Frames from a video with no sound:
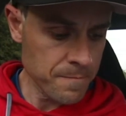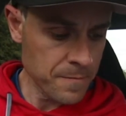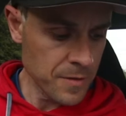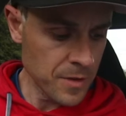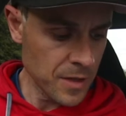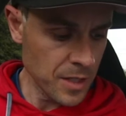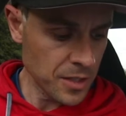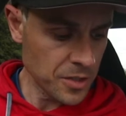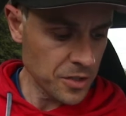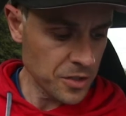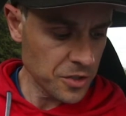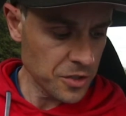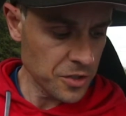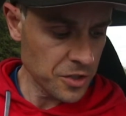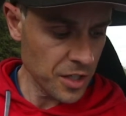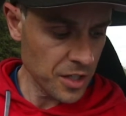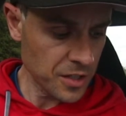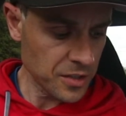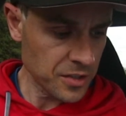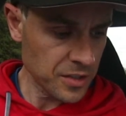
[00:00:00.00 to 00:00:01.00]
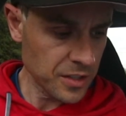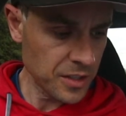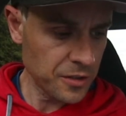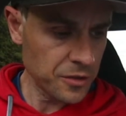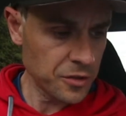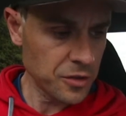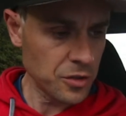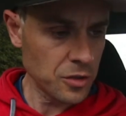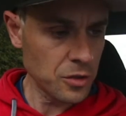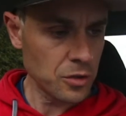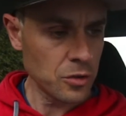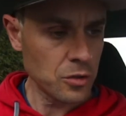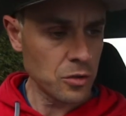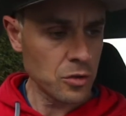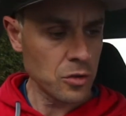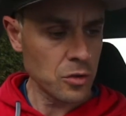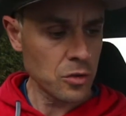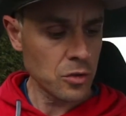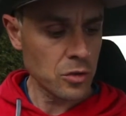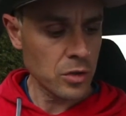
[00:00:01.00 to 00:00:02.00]
This just gives
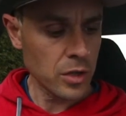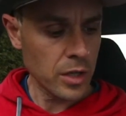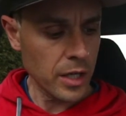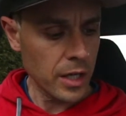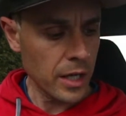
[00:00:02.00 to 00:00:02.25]
you